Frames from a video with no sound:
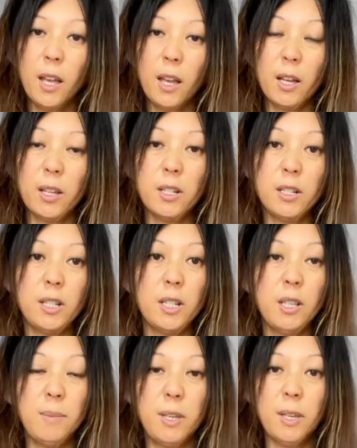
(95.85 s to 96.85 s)

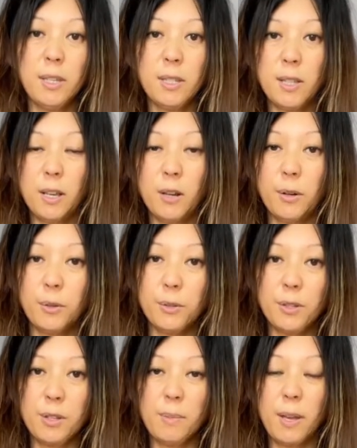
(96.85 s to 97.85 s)
GDP is the gross
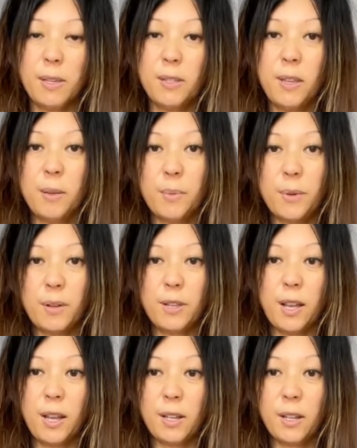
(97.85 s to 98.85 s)
domestic
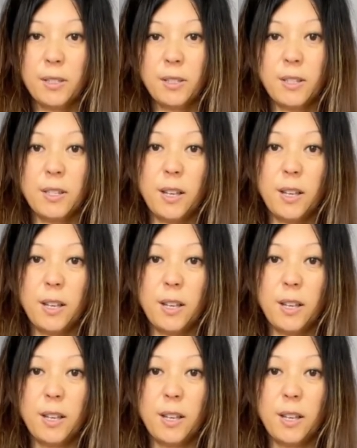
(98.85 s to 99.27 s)
product,